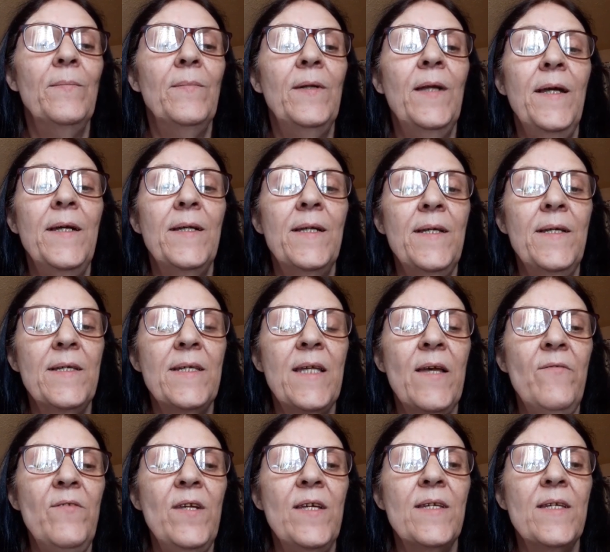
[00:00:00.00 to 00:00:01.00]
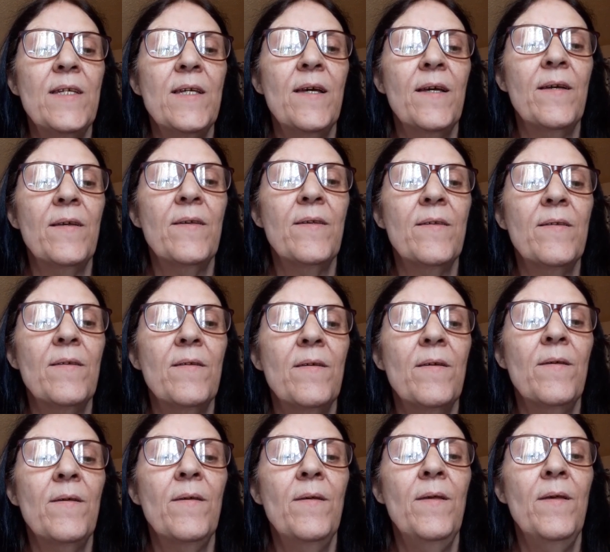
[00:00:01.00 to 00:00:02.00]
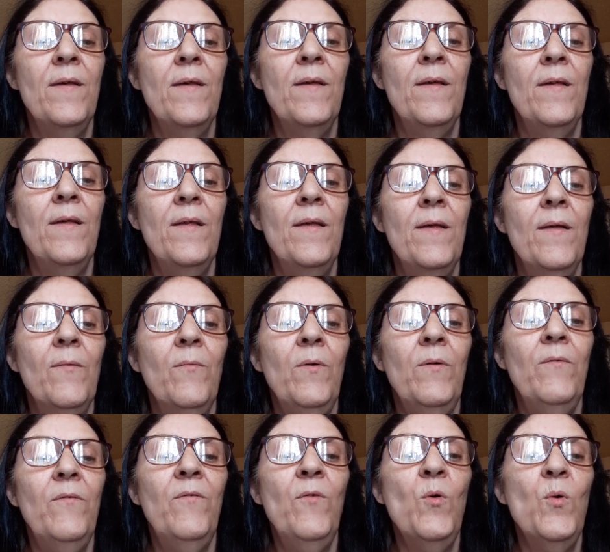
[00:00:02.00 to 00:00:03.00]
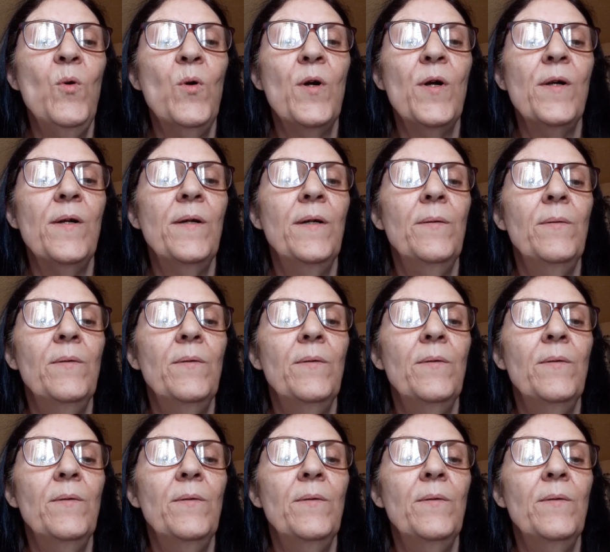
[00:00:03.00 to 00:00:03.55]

1976, when Ford